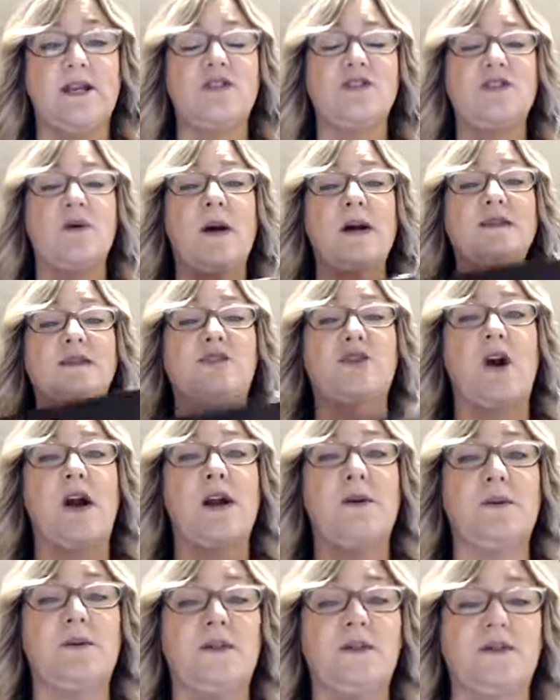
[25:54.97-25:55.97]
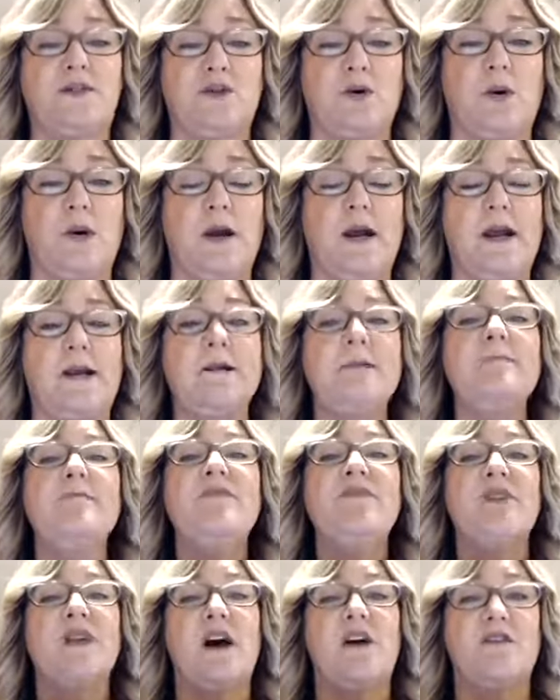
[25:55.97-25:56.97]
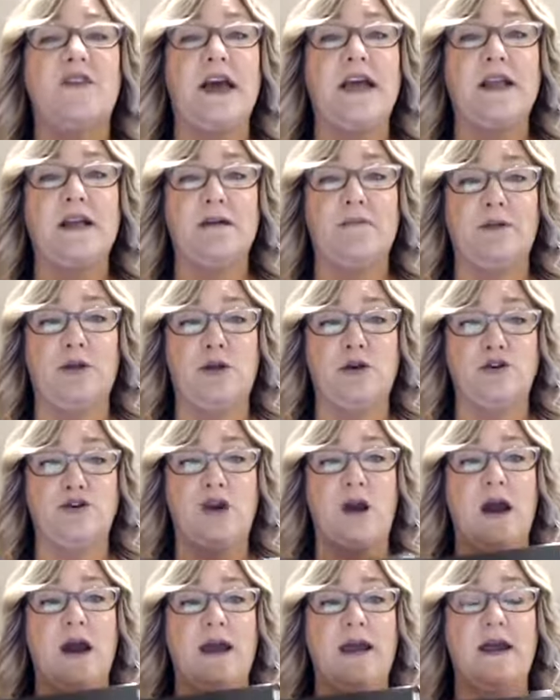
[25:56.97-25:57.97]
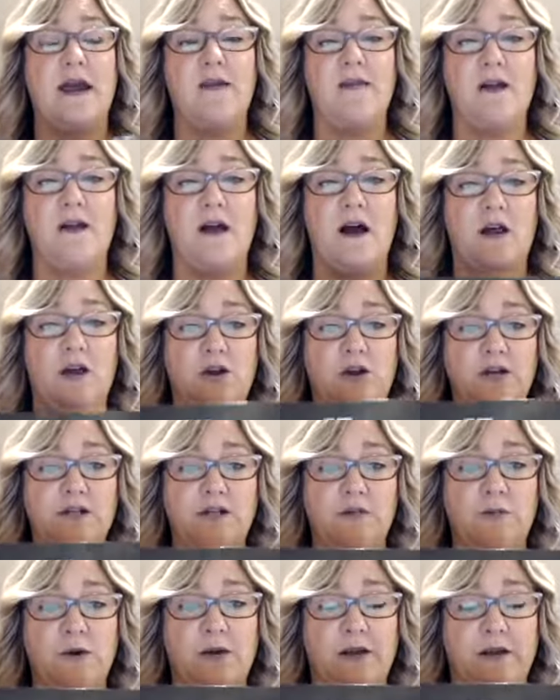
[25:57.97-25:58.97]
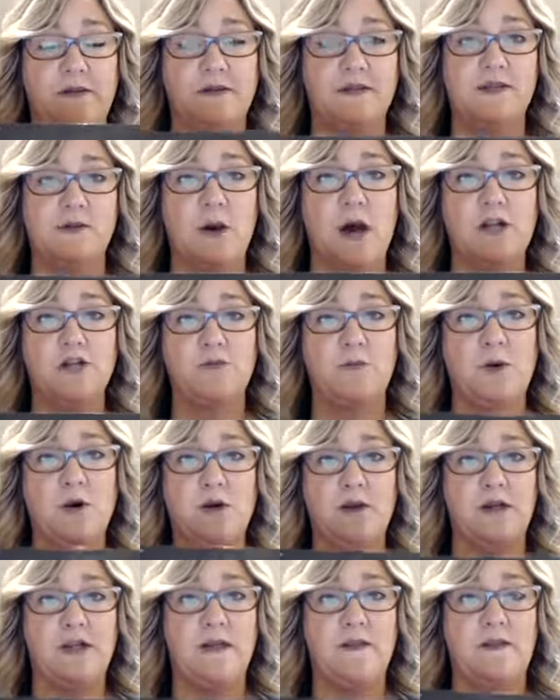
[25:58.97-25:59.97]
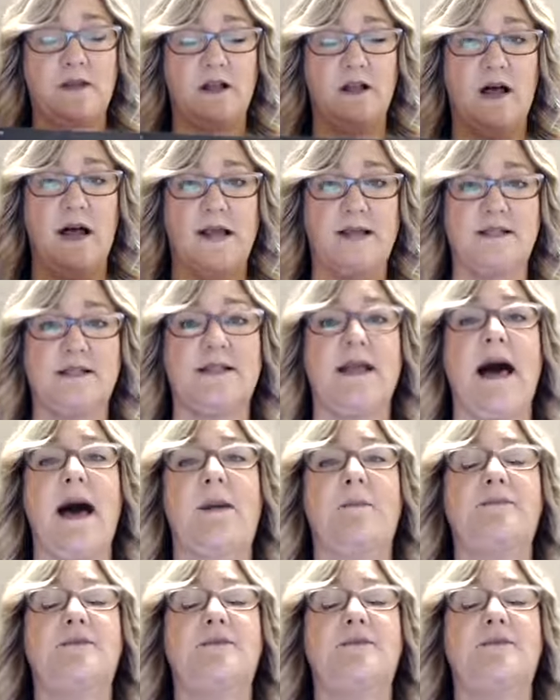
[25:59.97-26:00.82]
So I started with the story of getting a blow dry and the colorist putting the swatch book in the client's lap.